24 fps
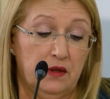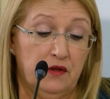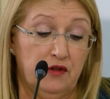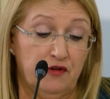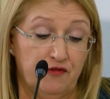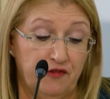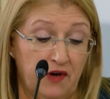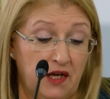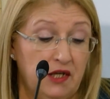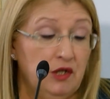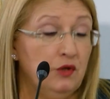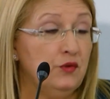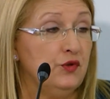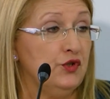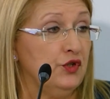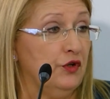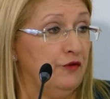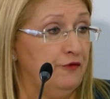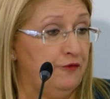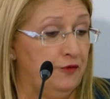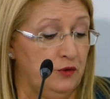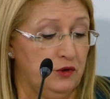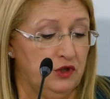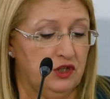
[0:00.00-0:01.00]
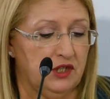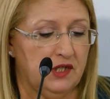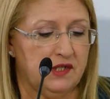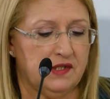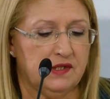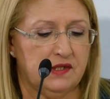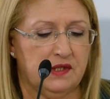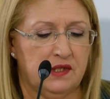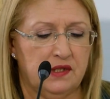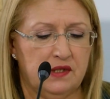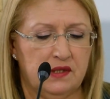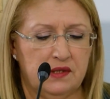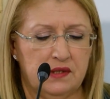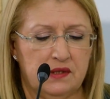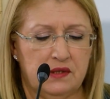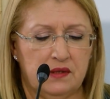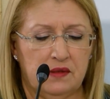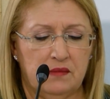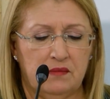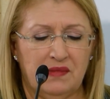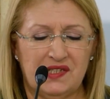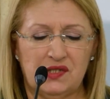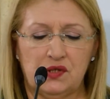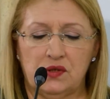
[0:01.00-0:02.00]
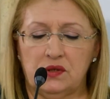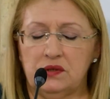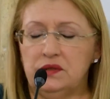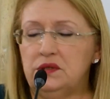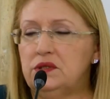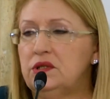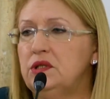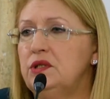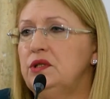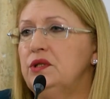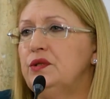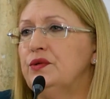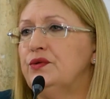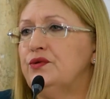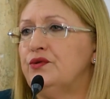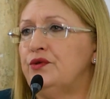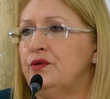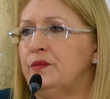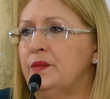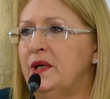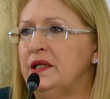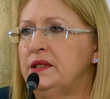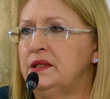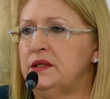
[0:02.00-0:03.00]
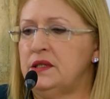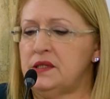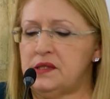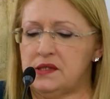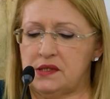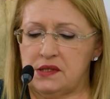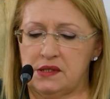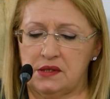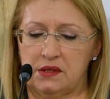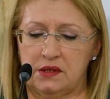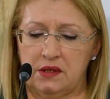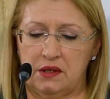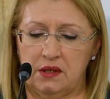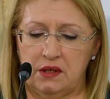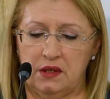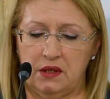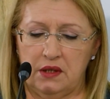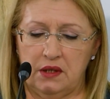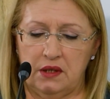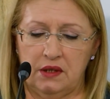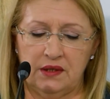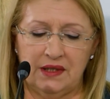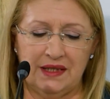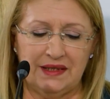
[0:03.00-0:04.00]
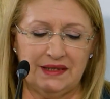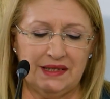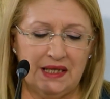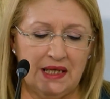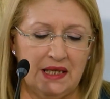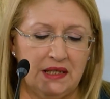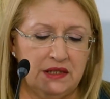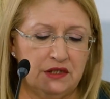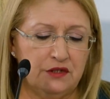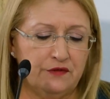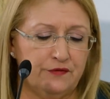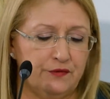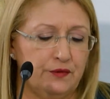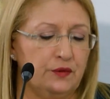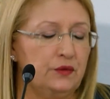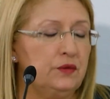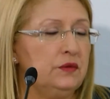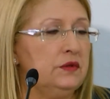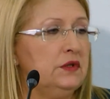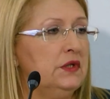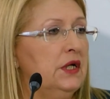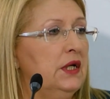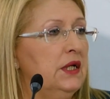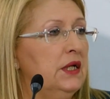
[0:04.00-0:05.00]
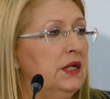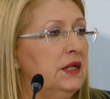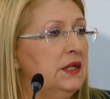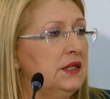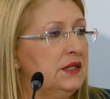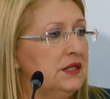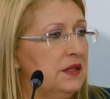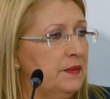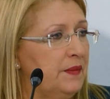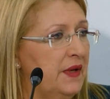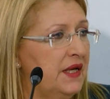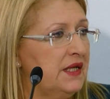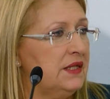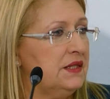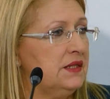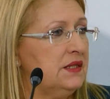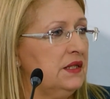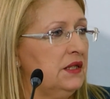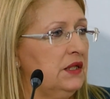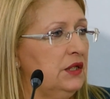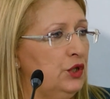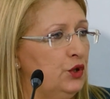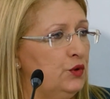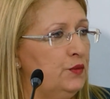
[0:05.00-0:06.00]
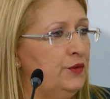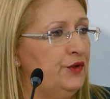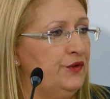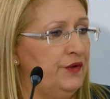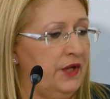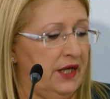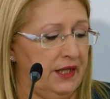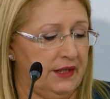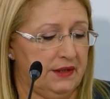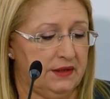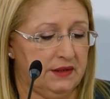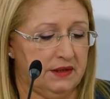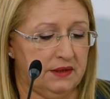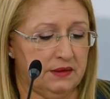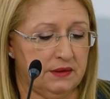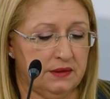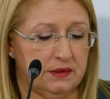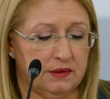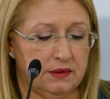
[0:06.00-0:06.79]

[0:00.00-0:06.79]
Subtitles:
The values of food justice must continue to remind us that healthy food is a basic human right.